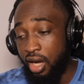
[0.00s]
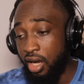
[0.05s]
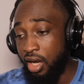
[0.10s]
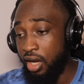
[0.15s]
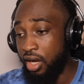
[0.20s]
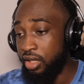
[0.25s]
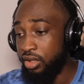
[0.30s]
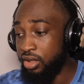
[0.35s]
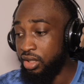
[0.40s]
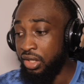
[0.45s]

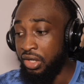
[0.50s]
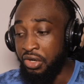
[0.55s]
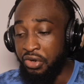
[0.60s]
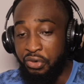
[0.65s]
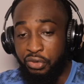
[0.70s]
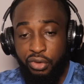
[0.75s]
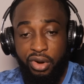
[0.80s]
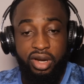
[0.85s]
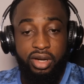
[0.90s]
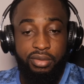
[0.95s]
and the
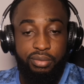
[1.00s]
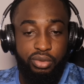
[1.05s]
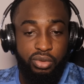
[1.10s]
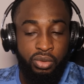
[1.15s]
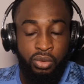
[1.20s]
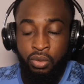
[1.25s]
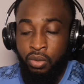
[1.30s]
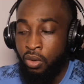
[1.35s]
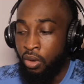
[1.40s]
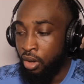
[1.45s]

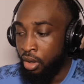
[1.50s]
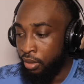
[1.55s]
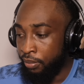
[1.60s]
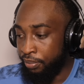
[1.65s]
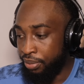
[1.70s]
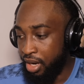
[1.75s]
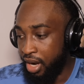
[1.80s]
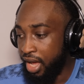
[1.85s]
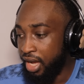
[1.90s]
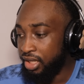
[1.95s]
incredible
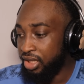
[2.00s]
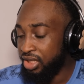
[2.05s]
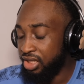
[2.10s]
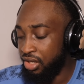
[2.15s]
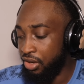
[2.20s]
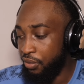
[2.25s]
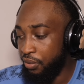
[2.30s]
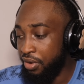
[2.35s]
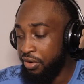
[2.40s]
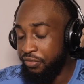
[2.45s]
Black
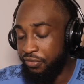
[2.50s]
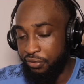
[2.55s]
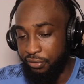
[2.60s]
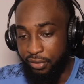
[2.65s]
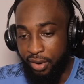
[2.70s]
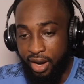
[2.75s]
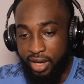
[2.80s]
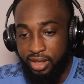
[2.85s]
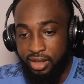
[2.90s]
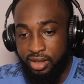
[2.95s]

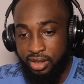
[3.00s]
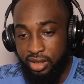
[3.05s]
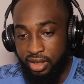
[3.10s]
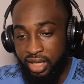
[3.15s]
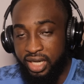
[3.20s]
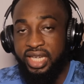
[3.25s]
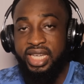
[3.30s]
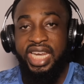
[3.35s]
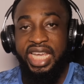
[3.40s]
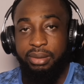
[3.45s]
Sheriff, right?
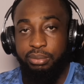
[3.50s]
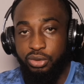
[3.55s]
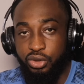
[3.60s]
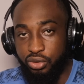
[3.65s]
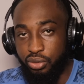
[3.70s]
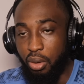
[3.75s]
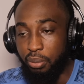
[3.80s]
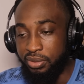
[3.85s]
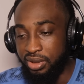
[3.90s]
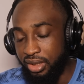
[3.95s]
He name
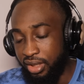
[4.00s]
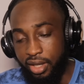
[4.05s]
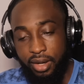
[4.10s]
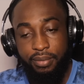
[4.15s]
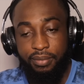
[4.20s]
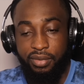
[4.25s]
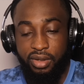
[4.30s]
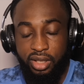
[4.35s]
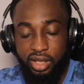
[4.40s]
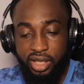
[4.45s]
dropped
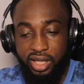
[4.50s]
them.